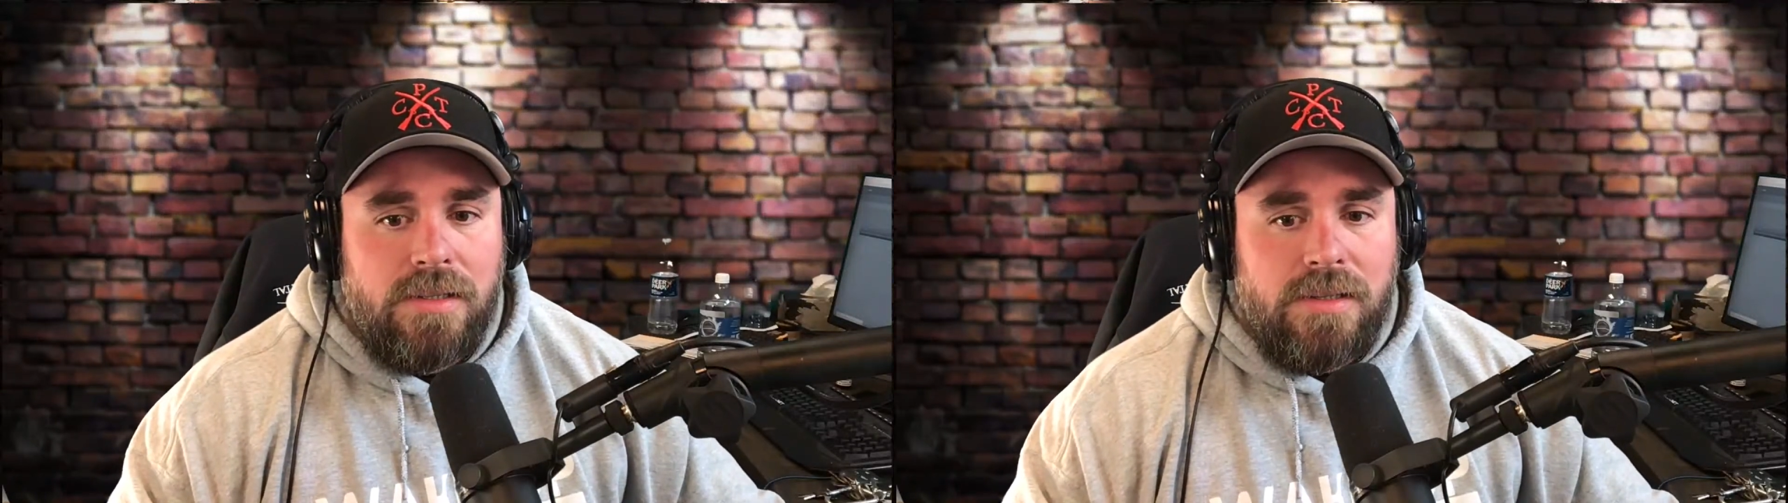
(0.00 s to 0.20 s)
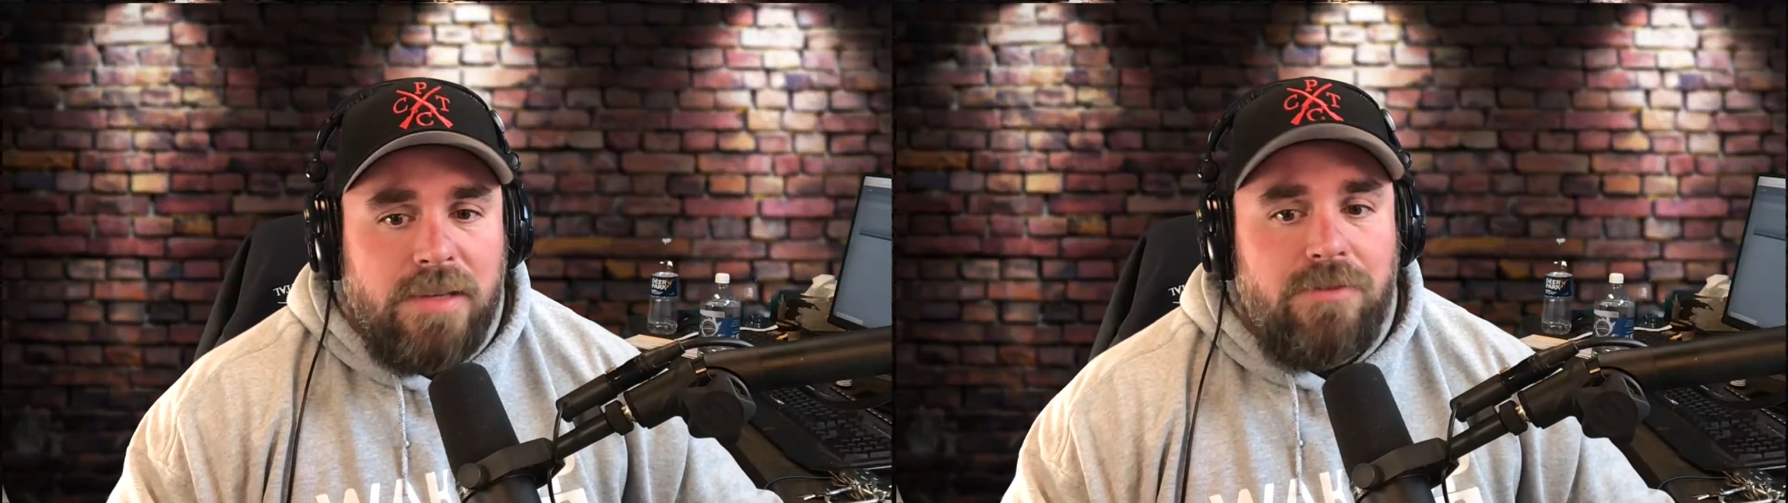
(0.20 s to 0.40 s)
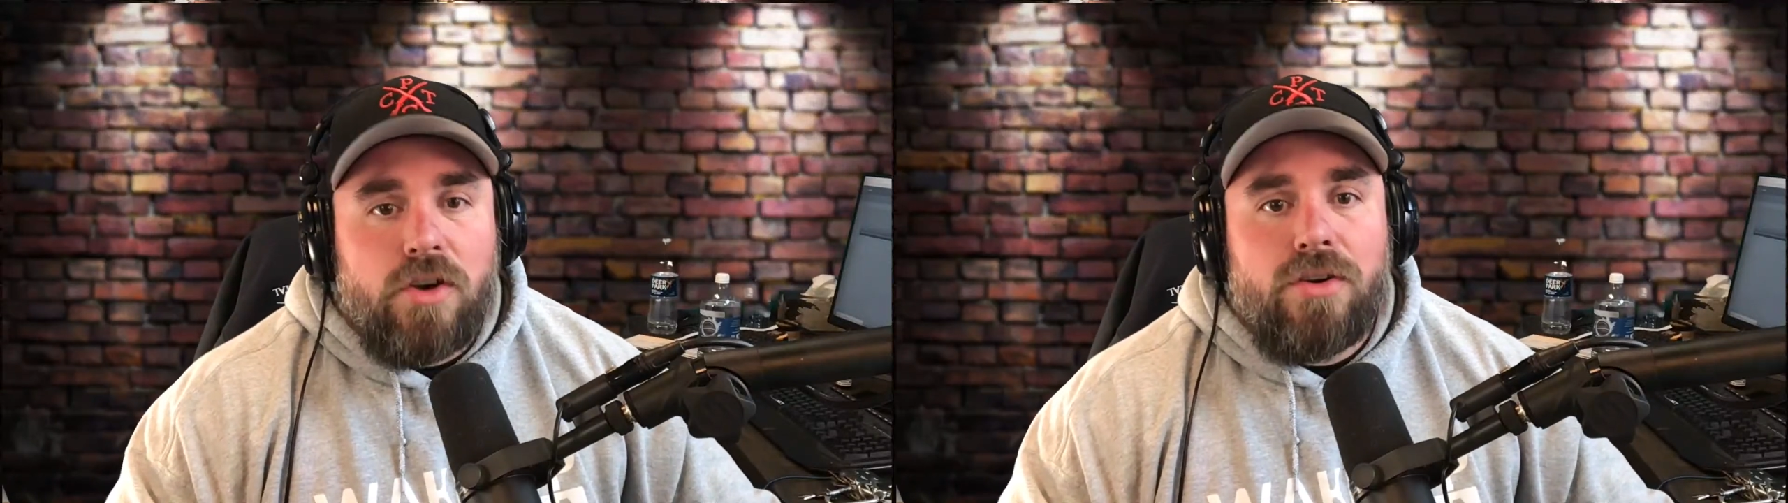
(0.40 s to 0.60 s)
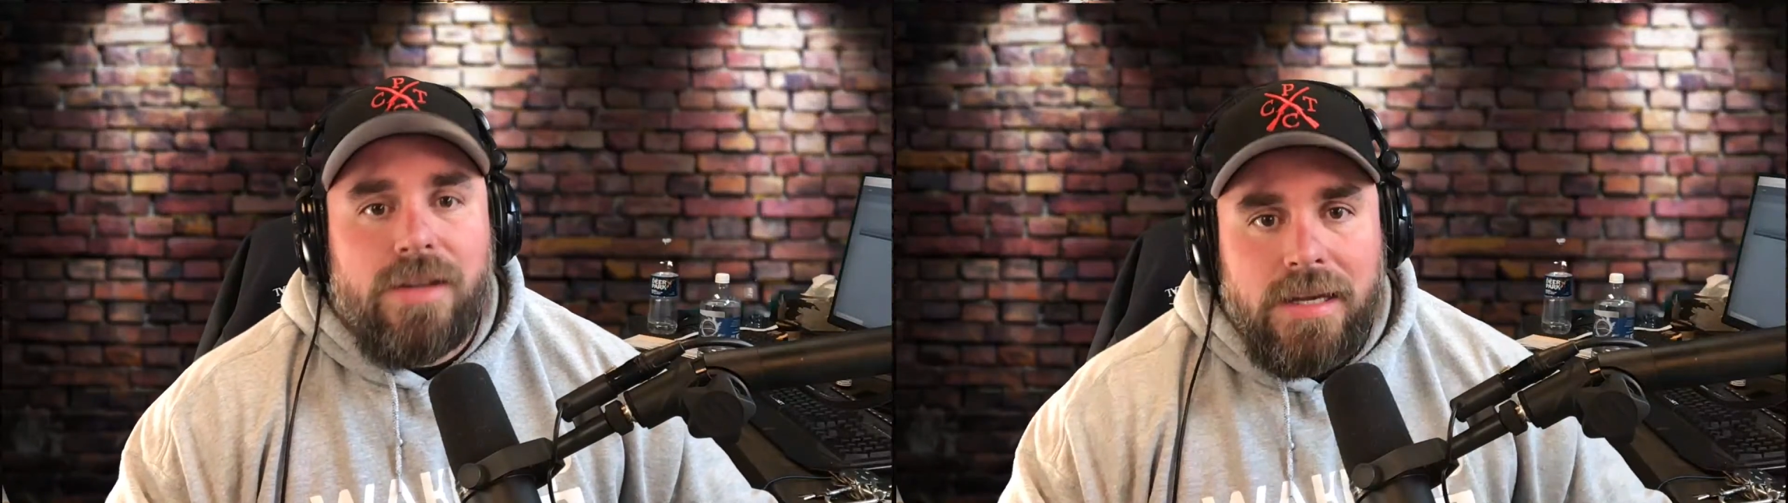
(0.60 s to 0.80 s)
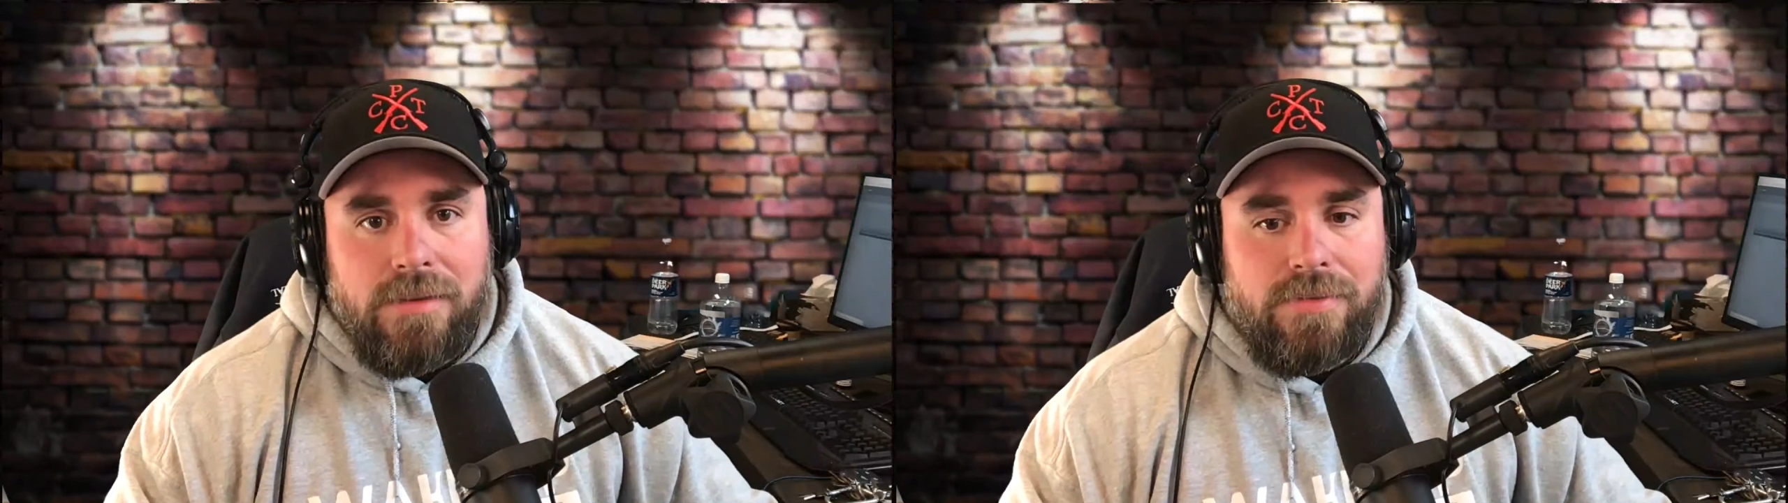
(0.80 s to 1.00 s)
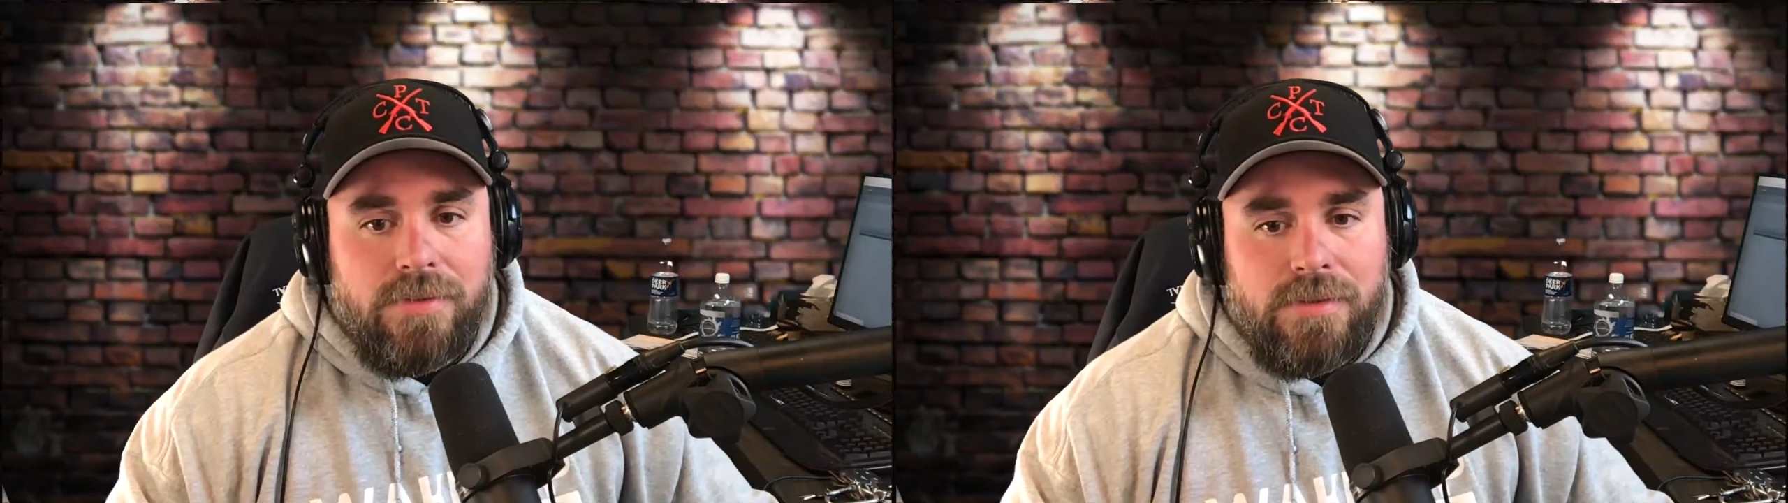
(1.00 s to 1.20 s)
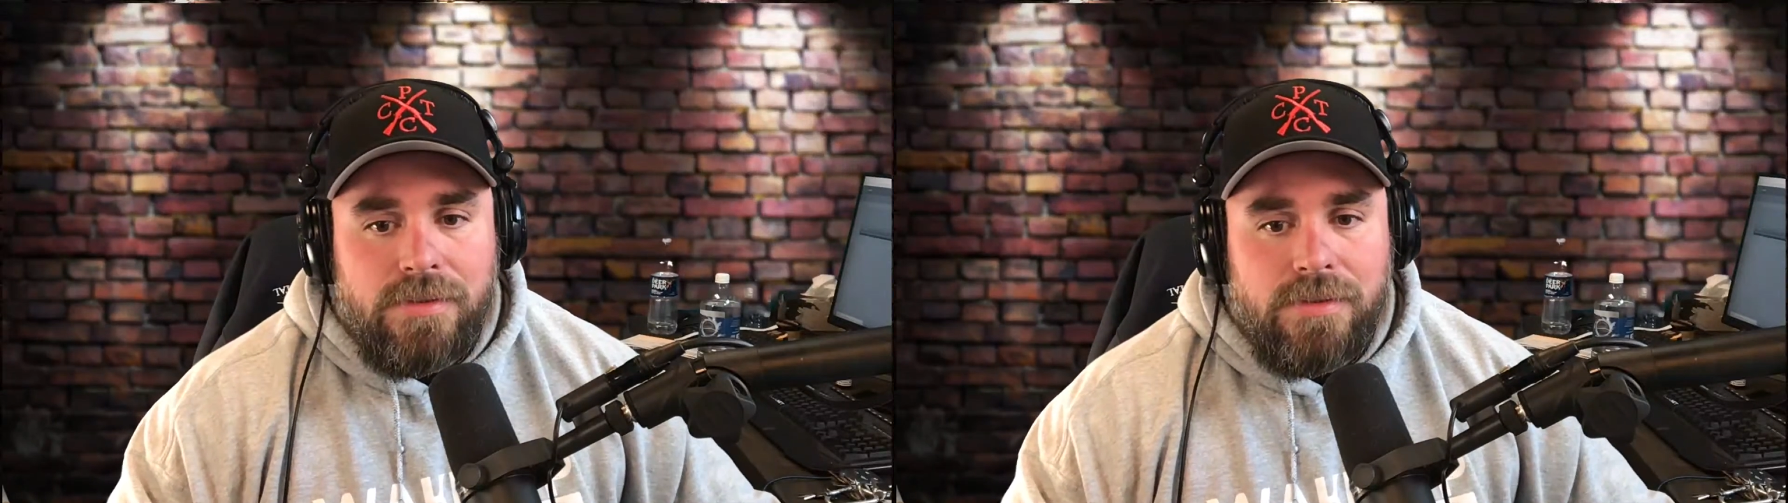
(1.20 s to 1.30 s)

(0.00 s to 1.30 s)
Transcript: Live your life.